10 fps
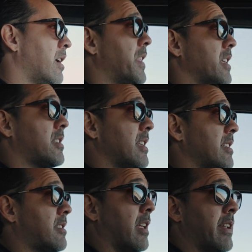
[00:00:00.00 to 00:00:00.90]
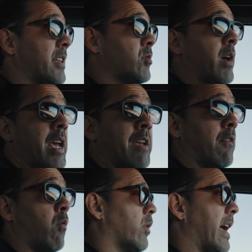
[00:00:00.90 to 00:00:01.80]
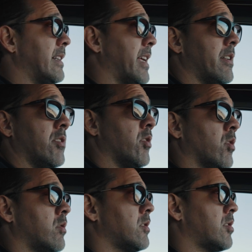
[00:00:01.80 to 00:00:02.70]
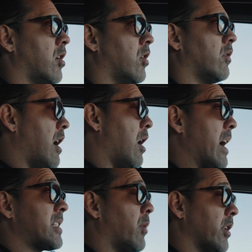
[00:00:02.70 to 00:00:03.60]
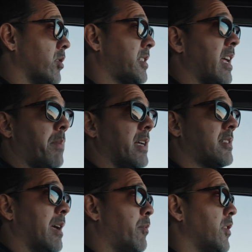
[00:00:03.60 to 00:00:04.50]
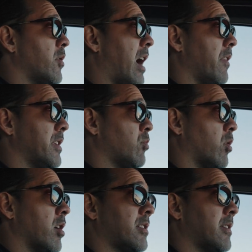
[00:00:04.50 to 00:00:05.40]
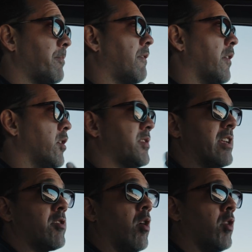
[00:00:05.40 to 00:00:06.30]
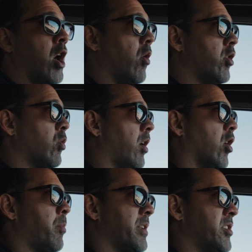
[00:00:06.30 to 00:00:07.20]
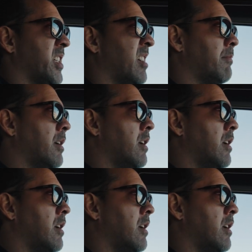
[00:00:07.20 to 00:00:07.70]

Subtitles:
This is the next wave of what I intend to do. So I actually want to go step by step with you how this worked. For those of you who don't know and who want to open a gym,